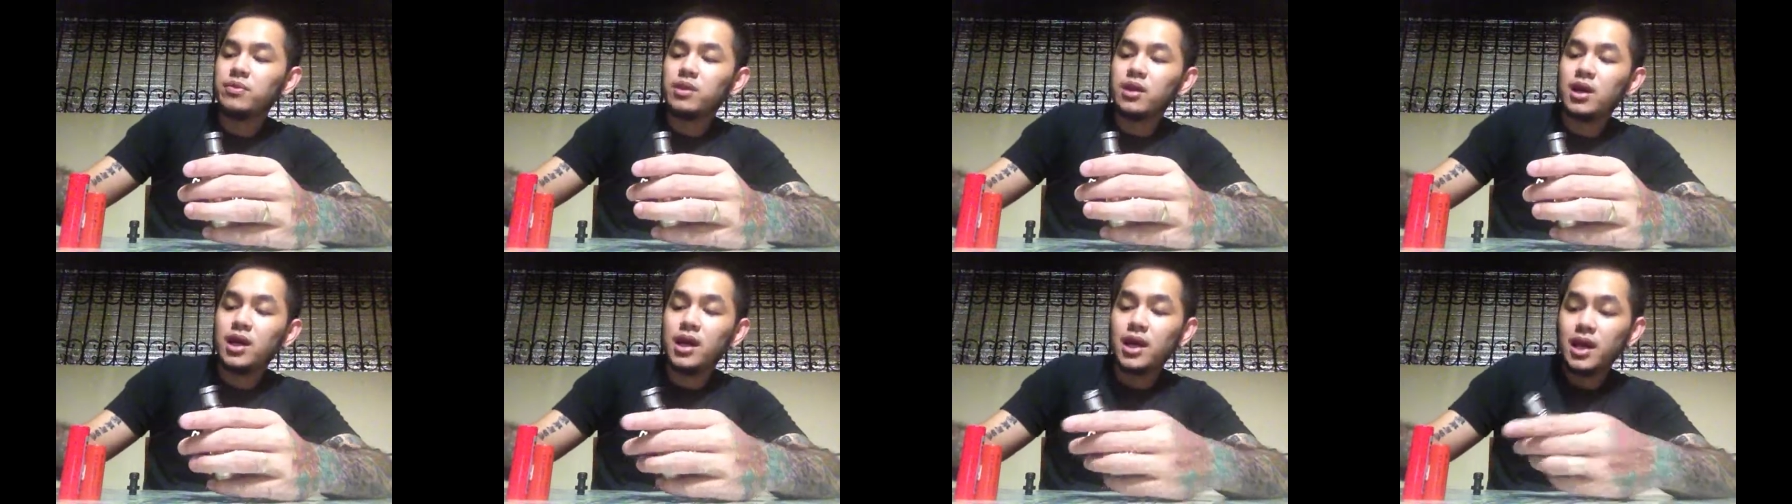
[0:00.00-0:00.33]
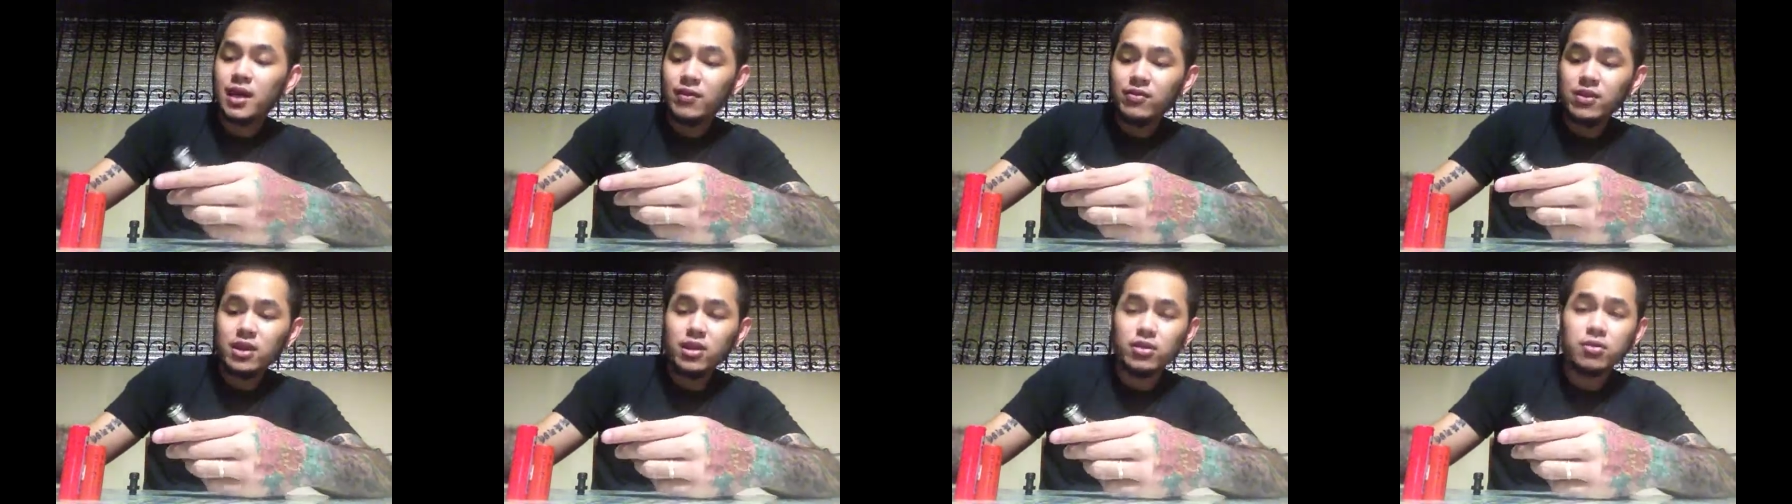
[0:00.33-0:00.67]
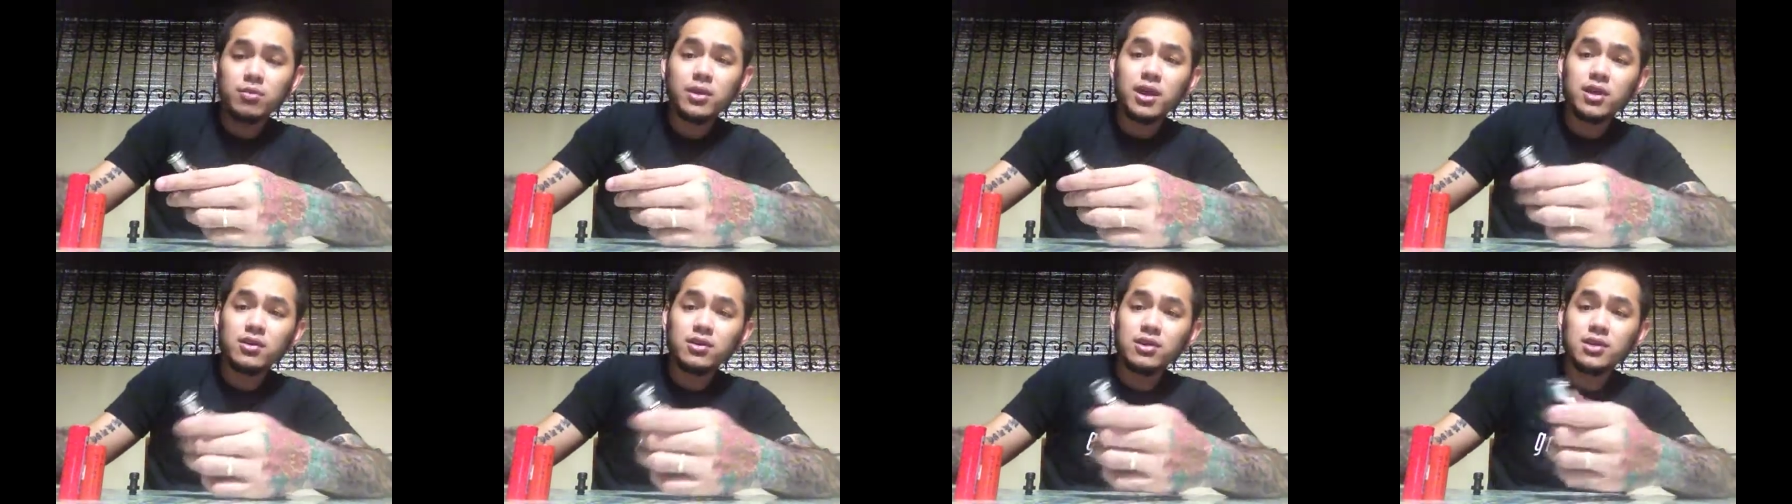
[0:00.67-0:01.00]
I have the other
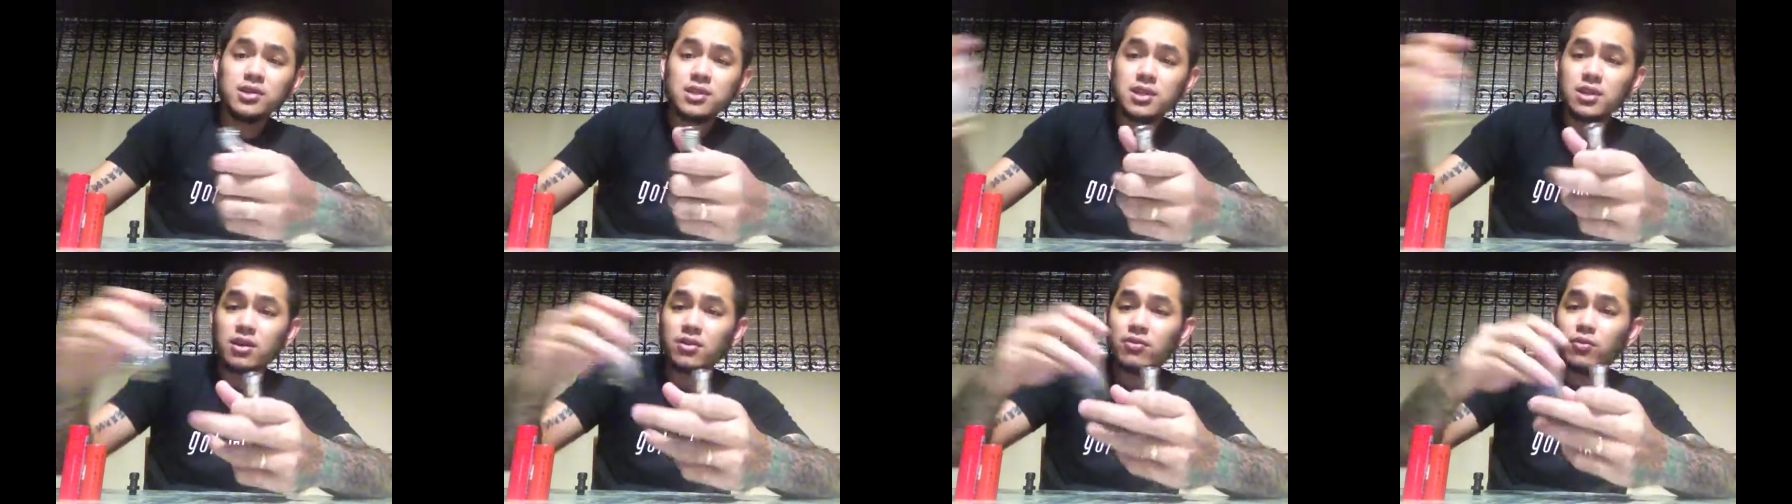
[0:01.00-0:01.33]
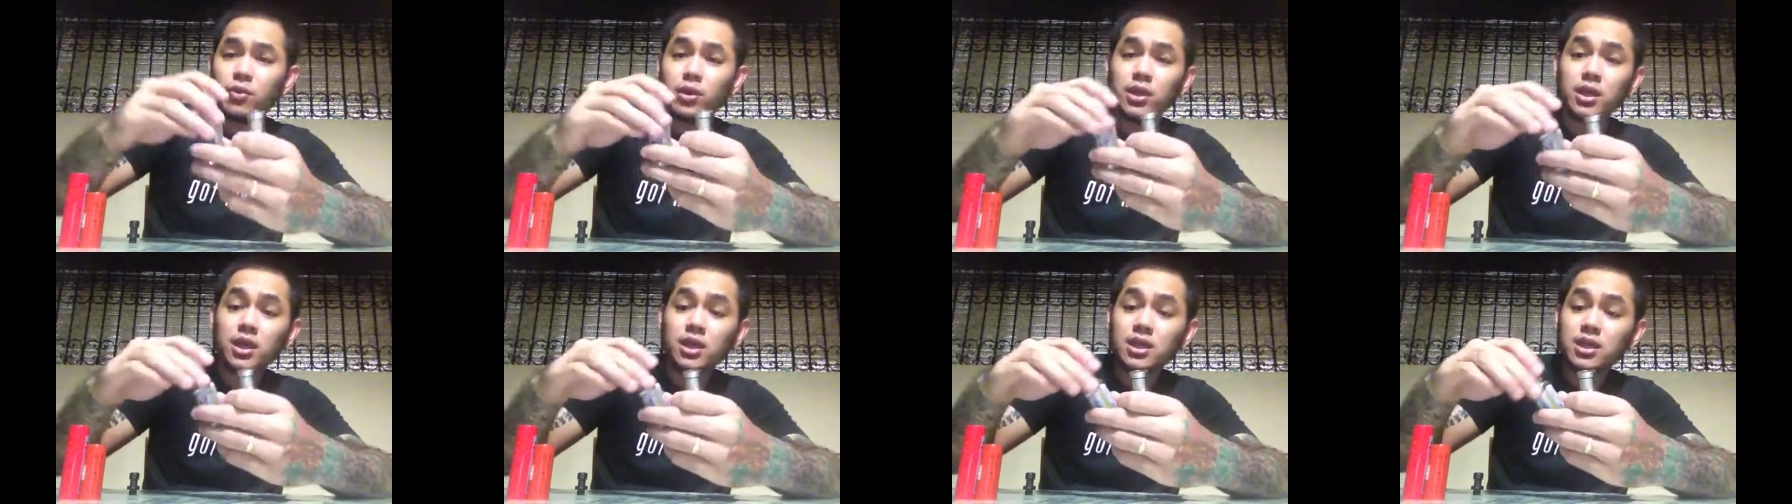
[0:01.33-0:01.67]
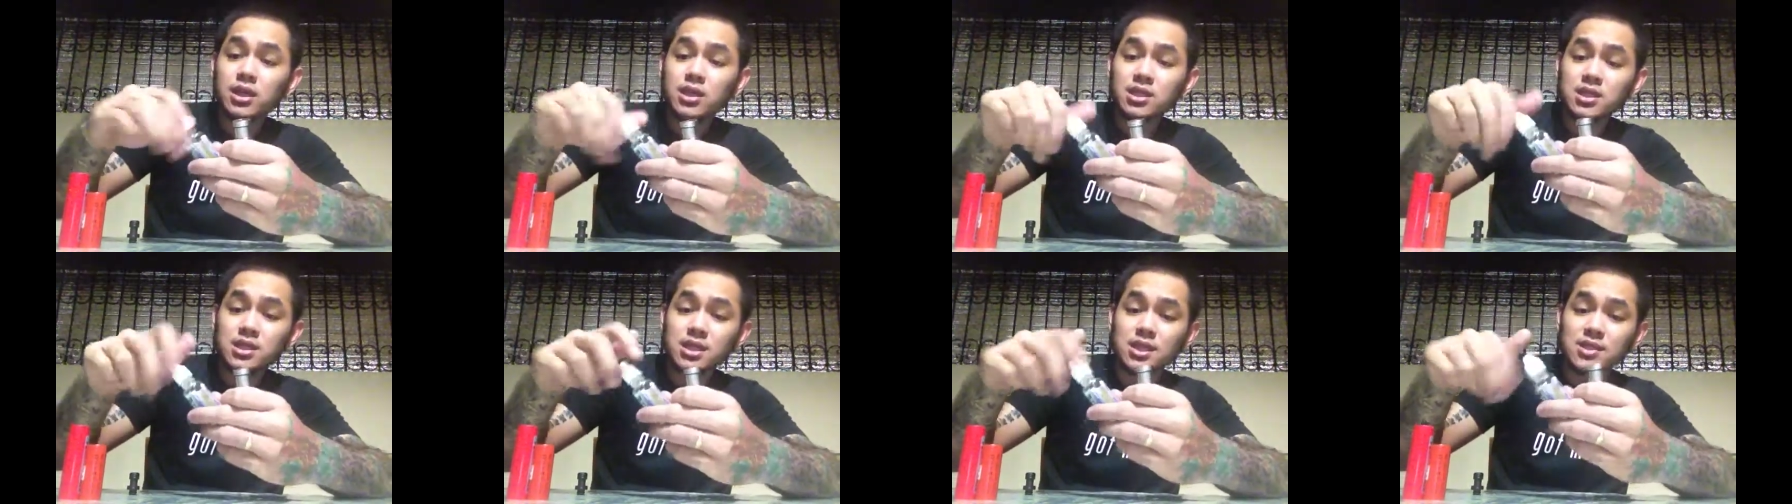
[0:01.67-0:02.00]
batteries here, 490
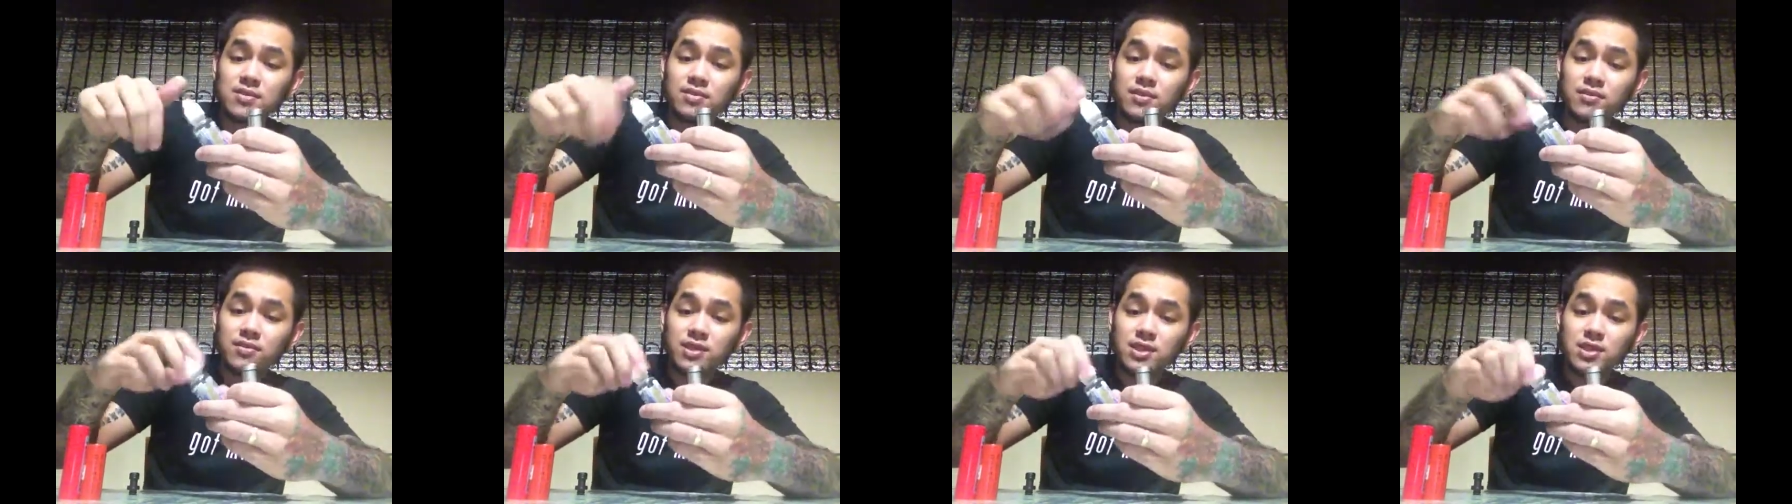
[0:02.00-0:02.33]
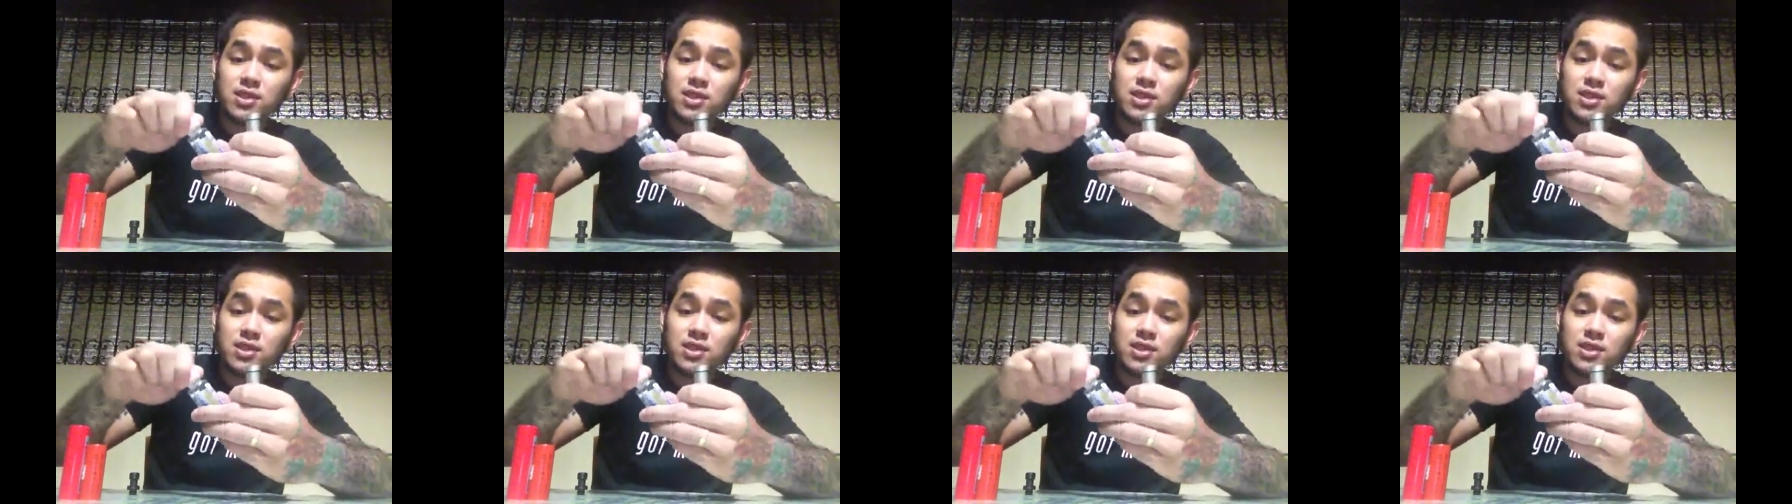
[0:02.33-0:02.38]
and 650,